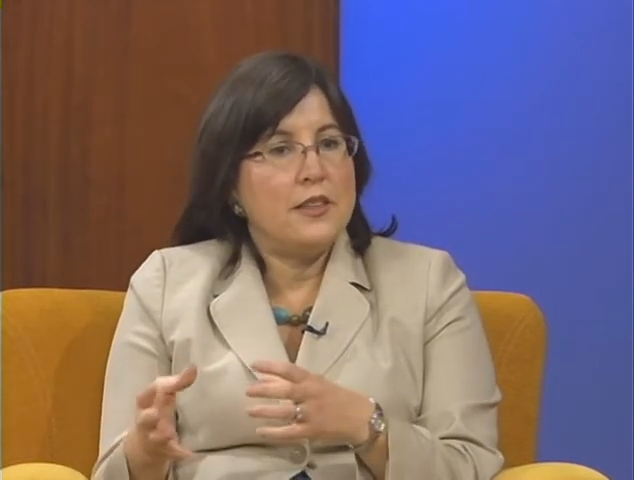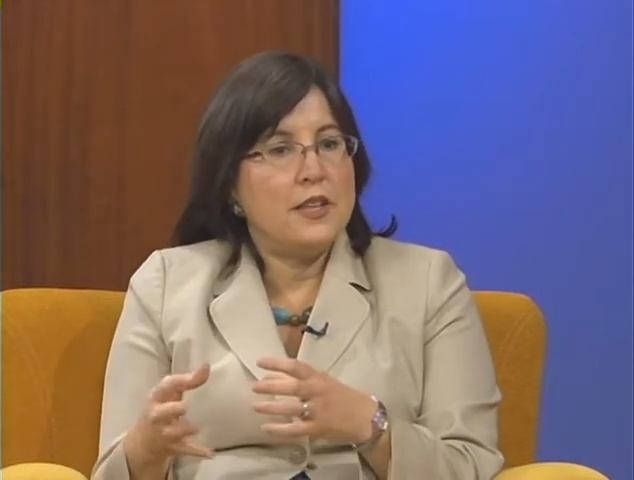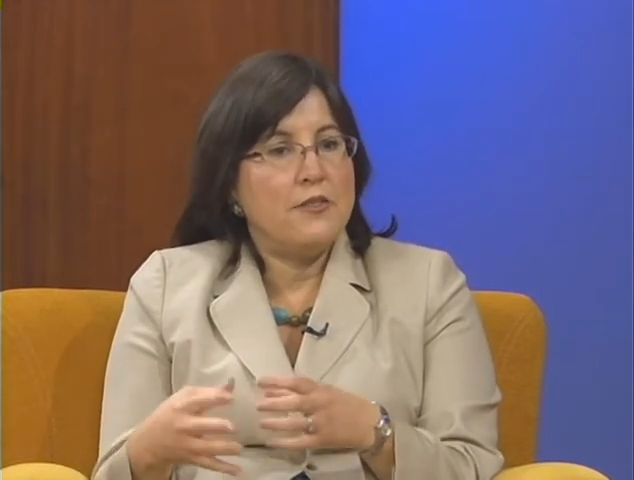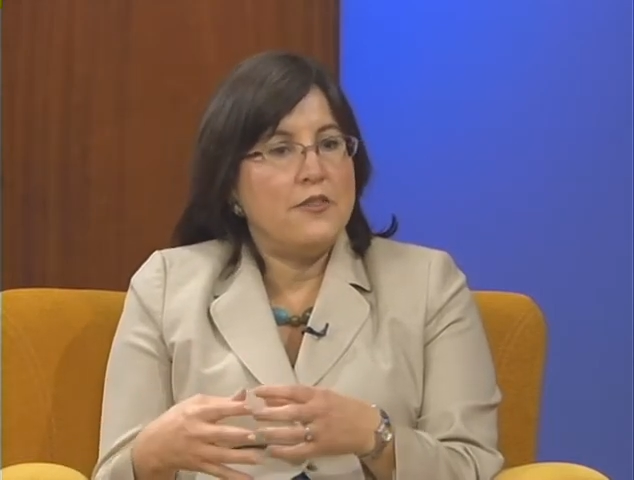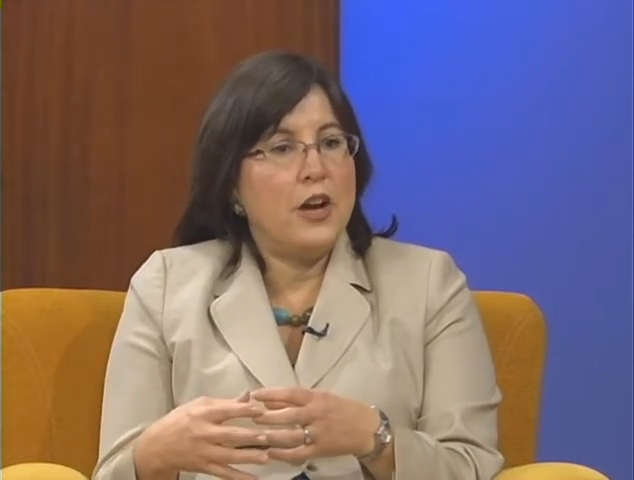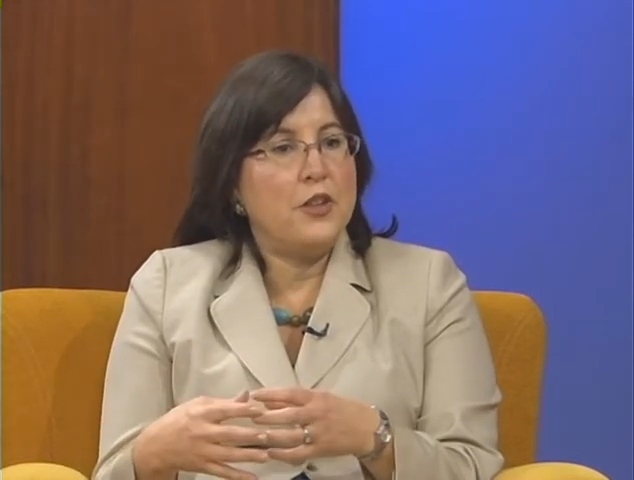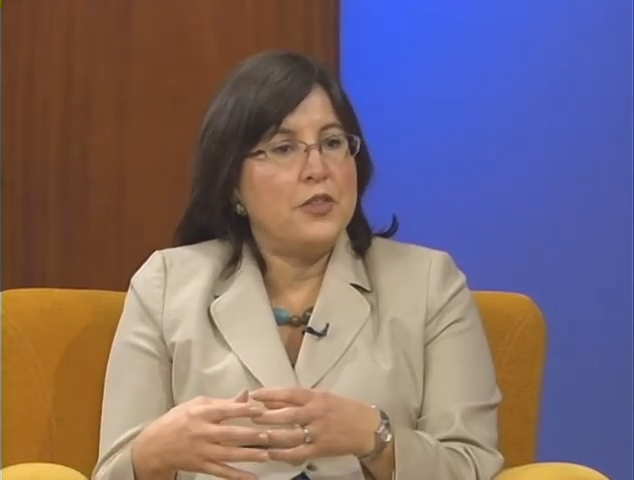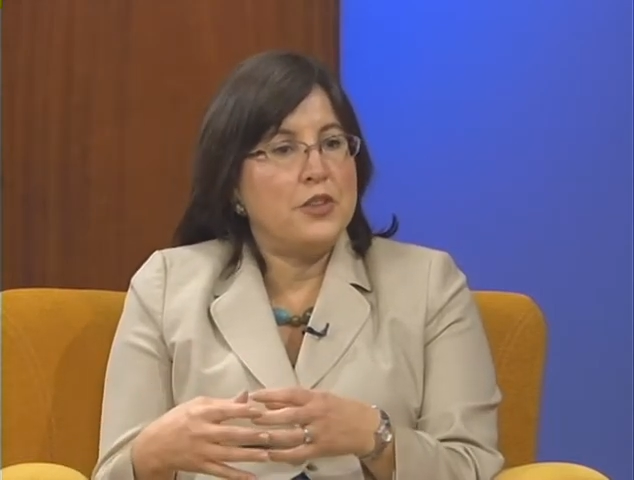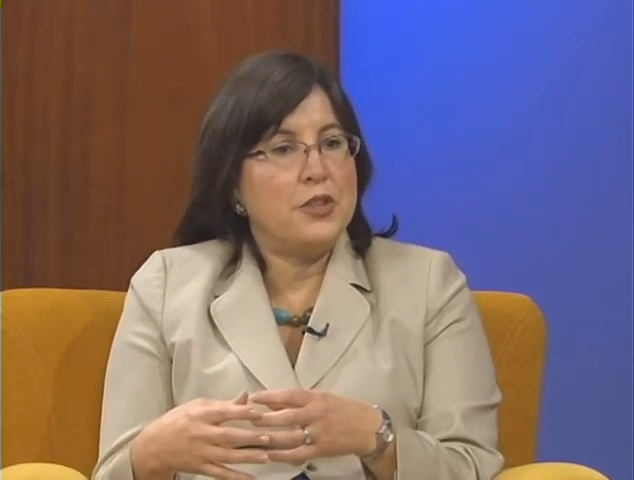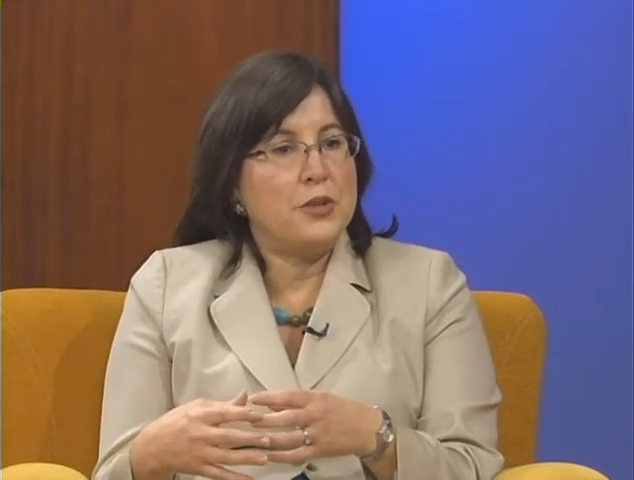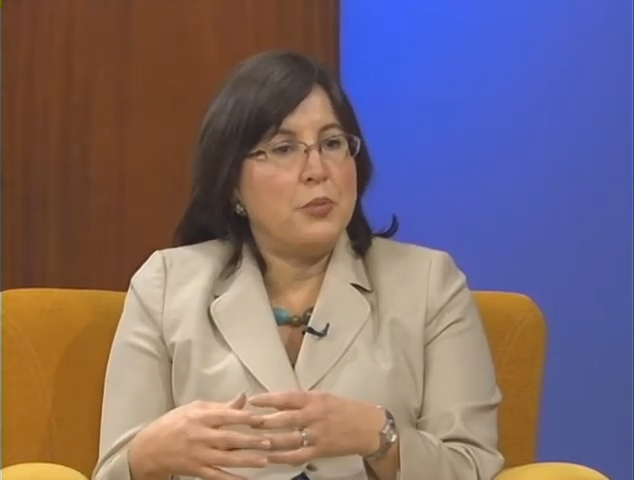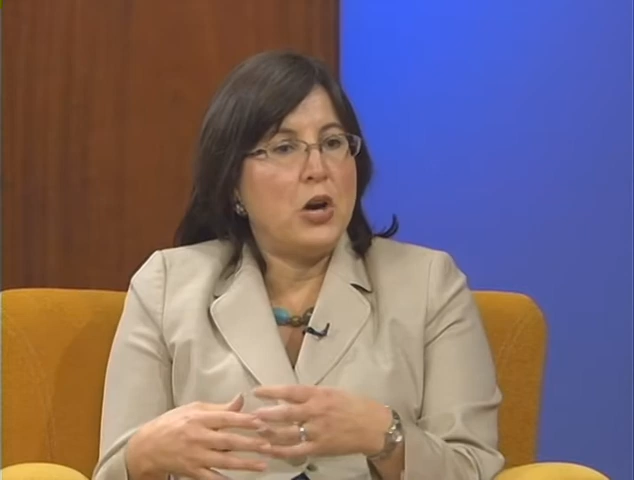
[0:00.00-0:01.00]
they felt
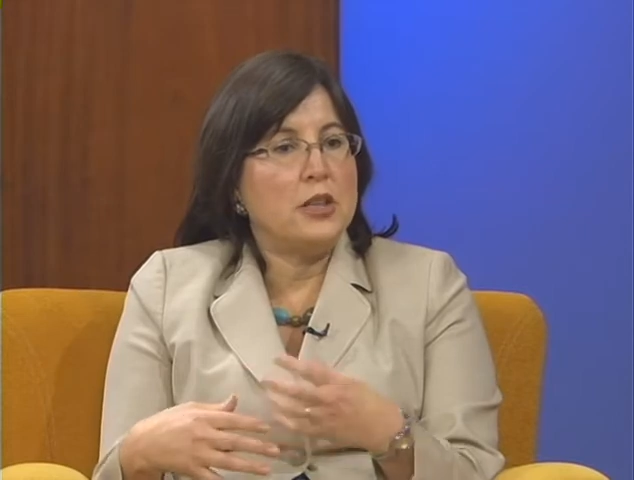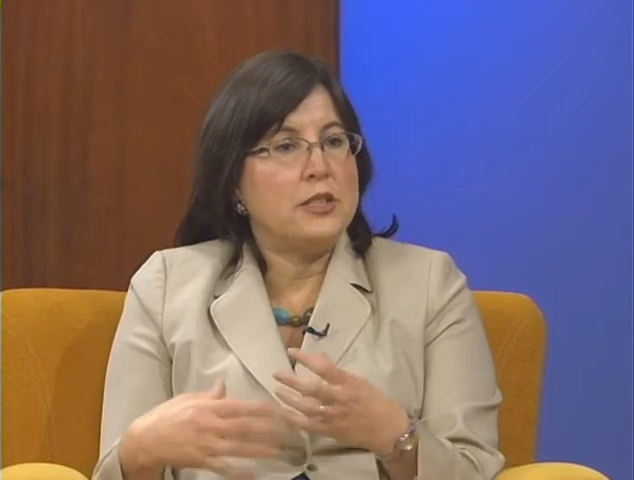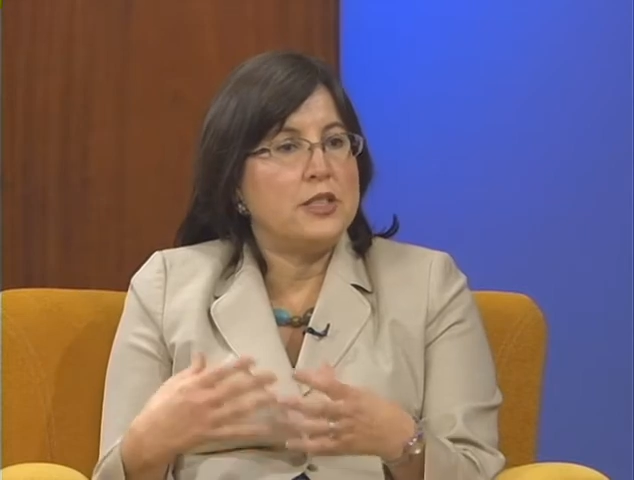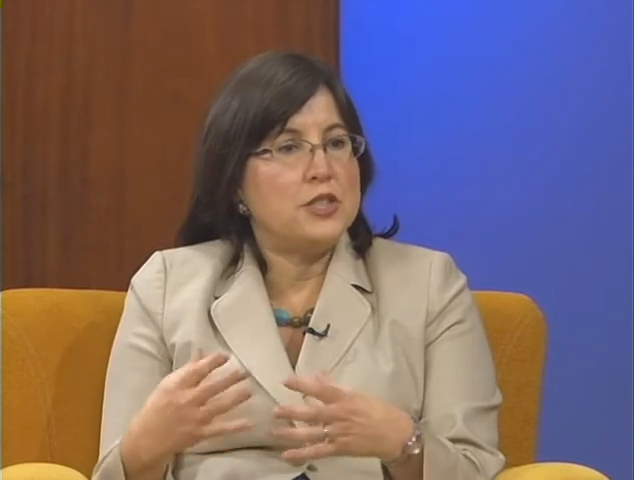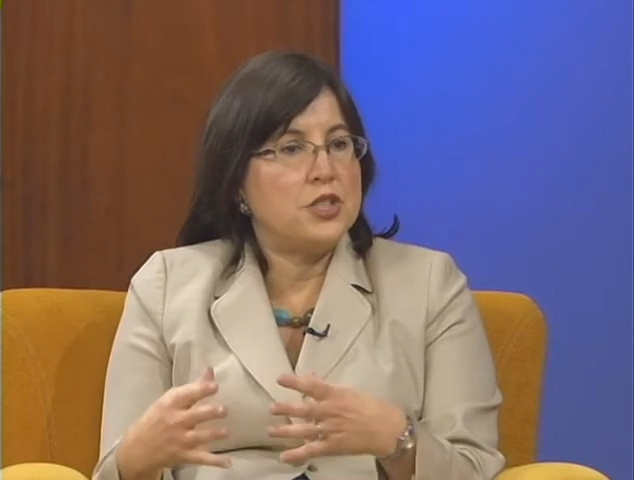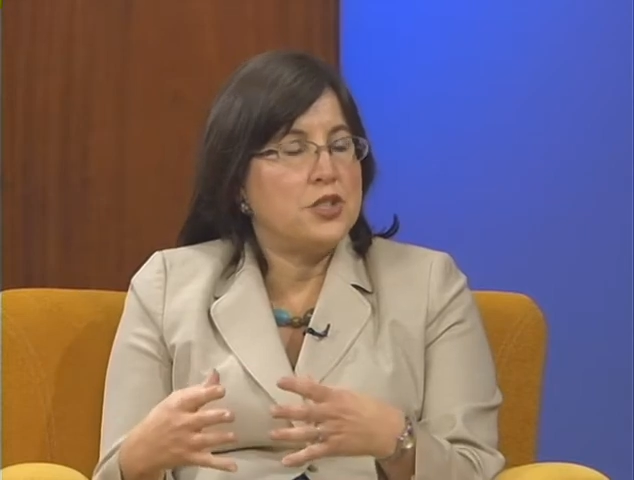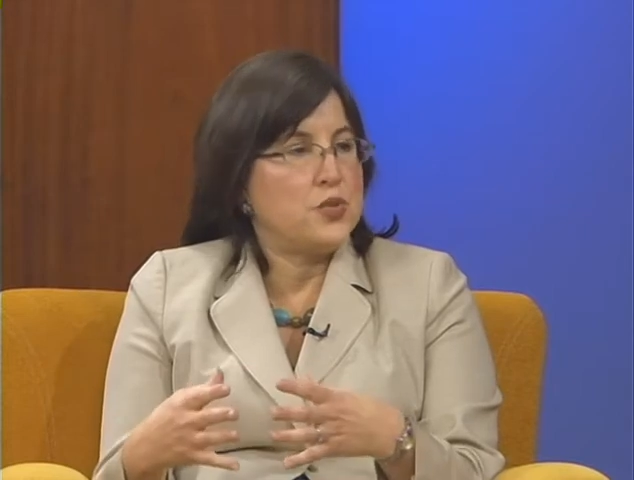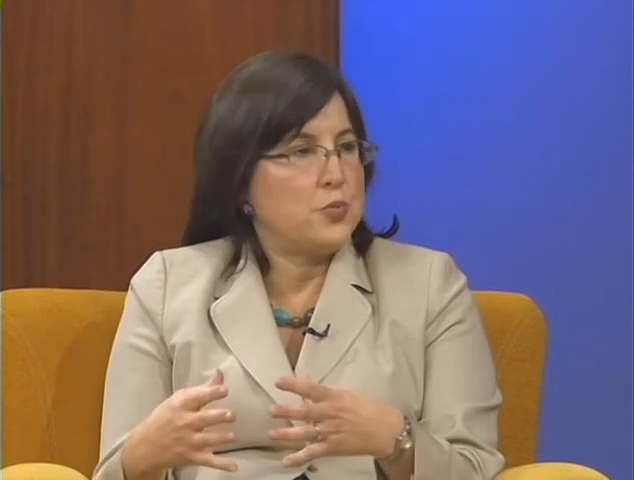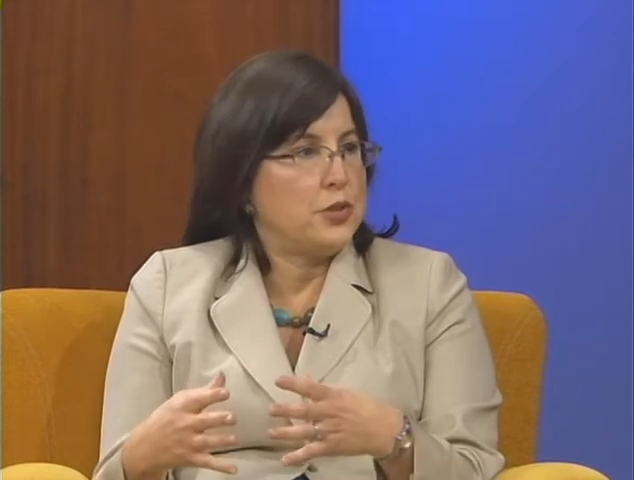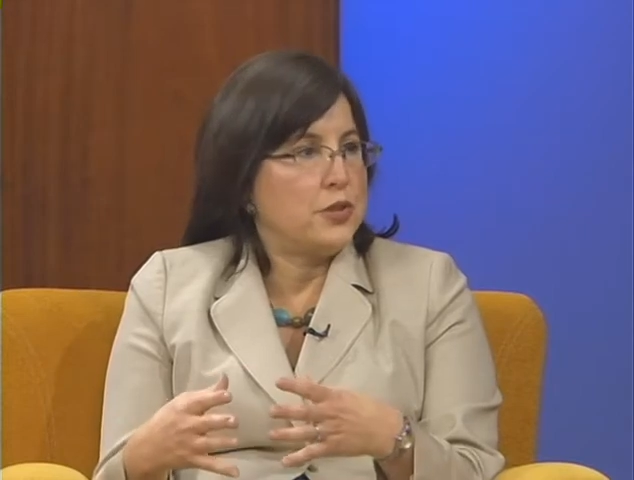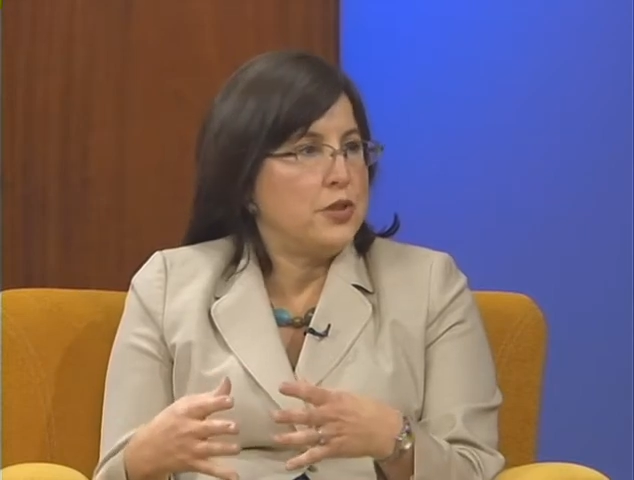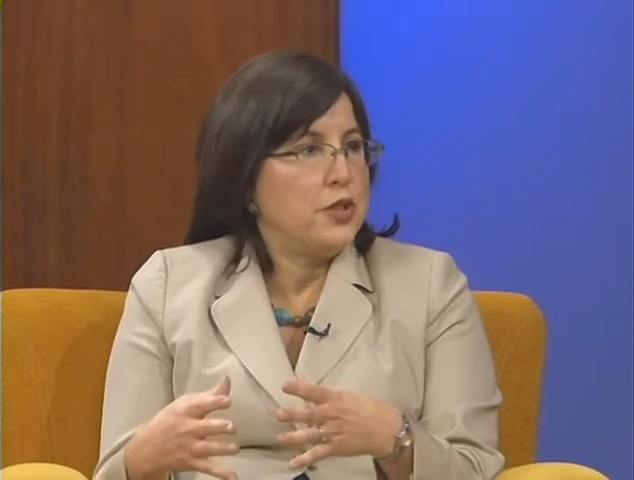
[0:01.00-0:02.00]
that the politicians
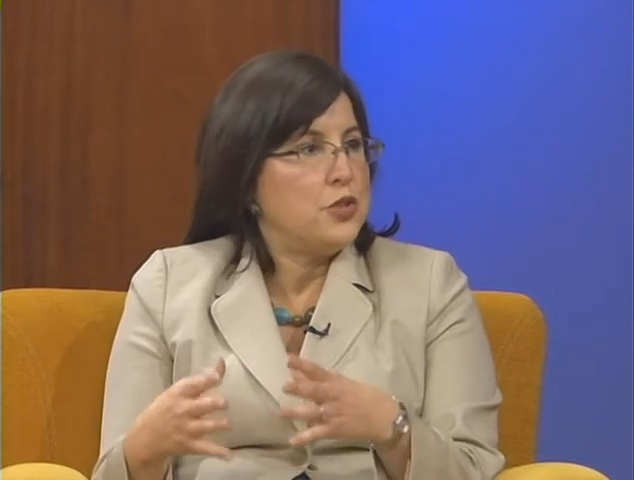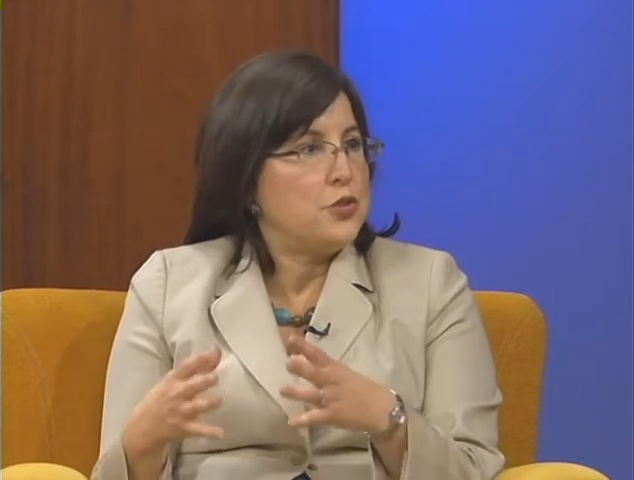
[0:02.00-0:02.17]
were